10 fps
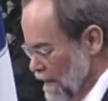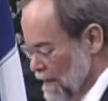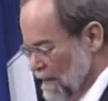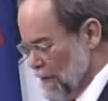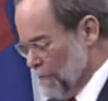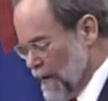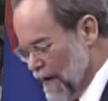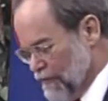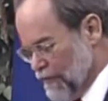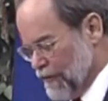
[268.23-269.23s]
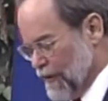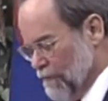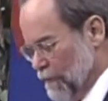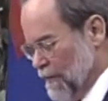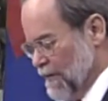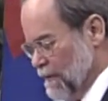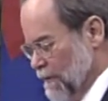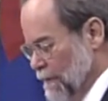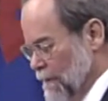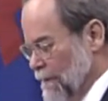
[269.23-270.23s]
He opines that government,
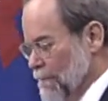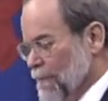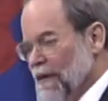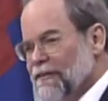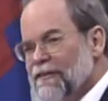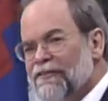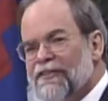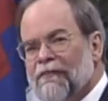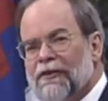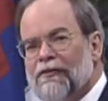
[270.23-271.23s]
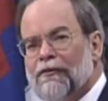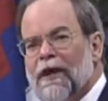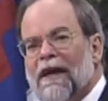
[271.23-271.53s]
1972,